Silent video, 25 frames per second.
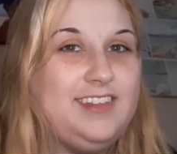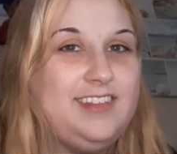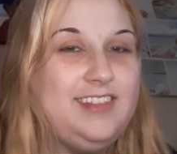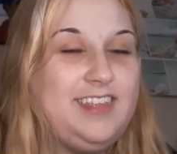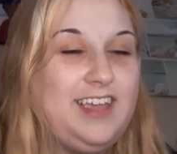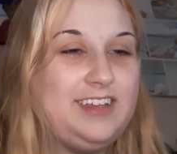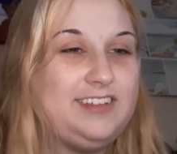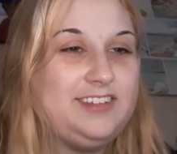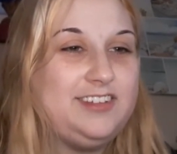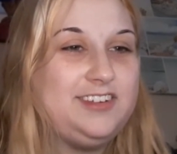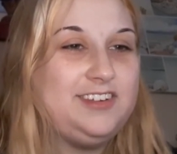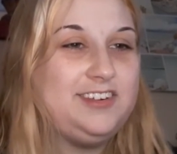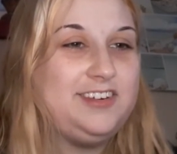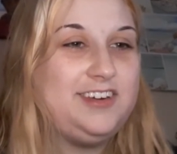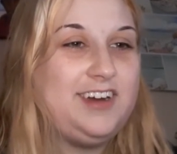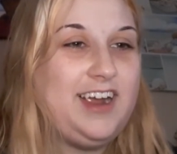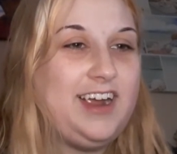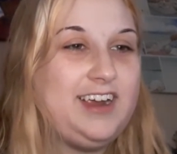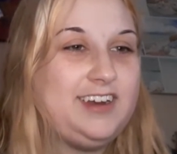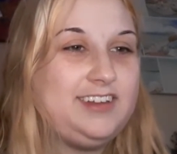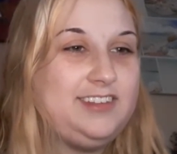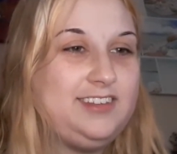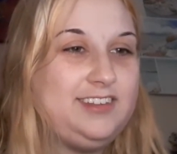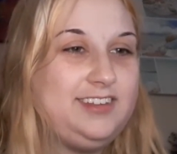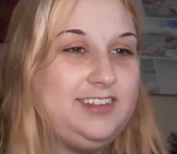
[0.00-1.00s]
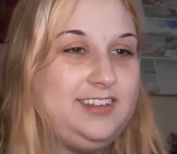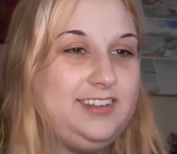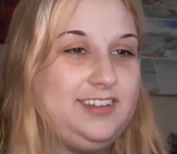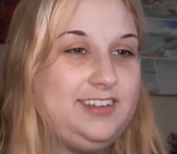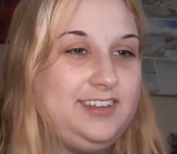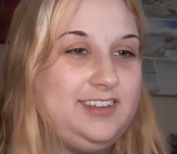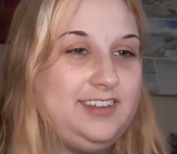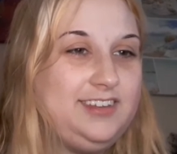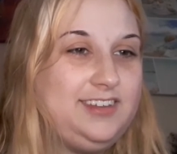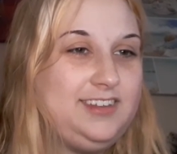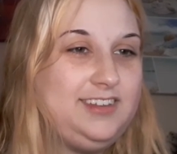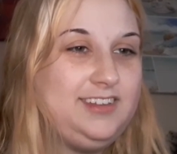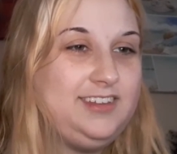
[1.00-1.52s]
That's correct.
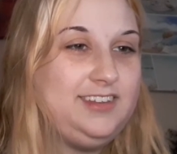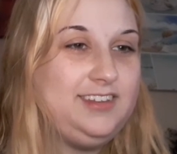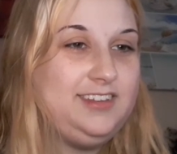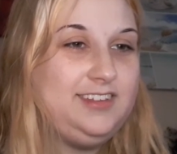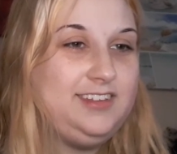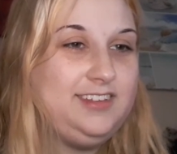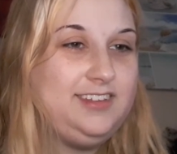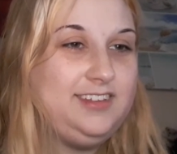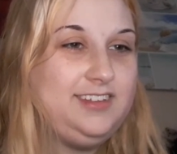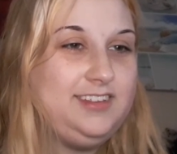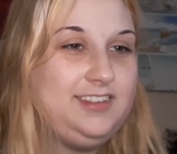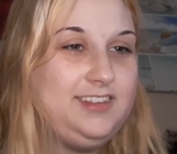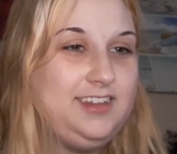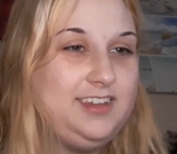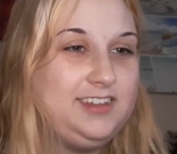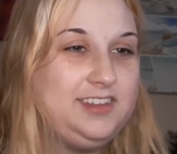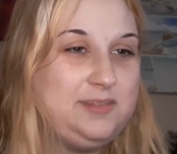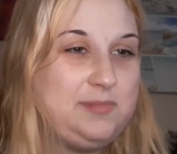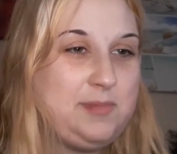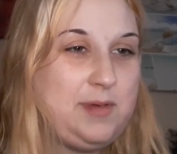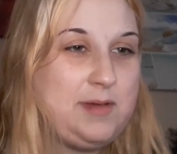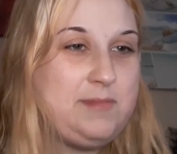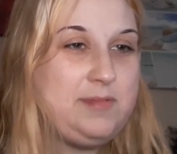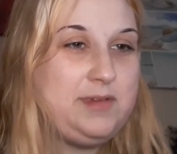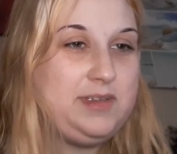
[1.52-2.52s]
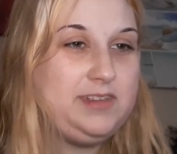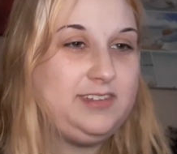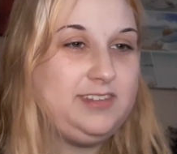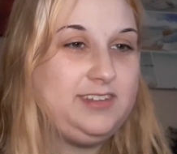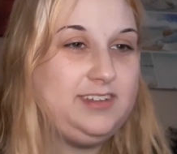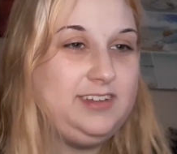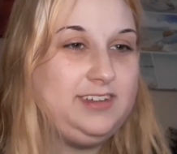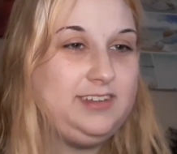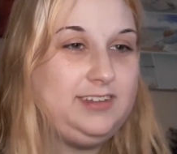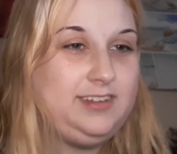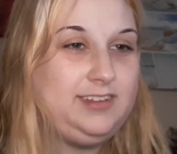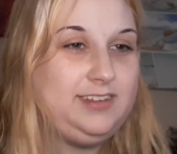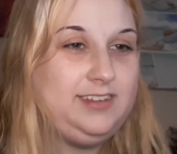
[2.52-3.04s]
That's my
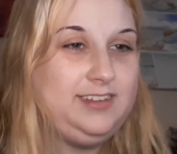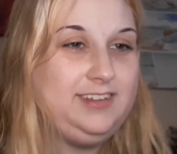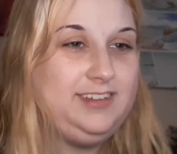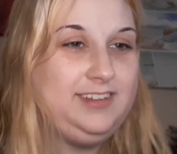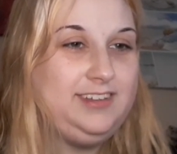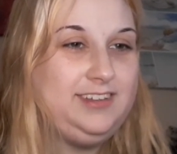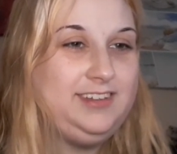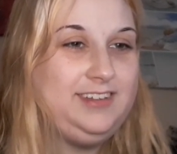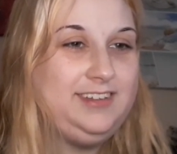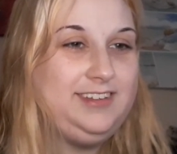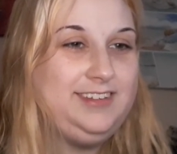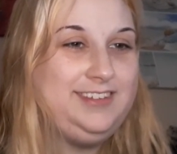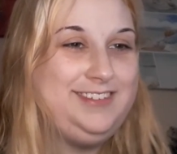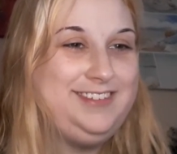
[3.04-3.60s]
business. Please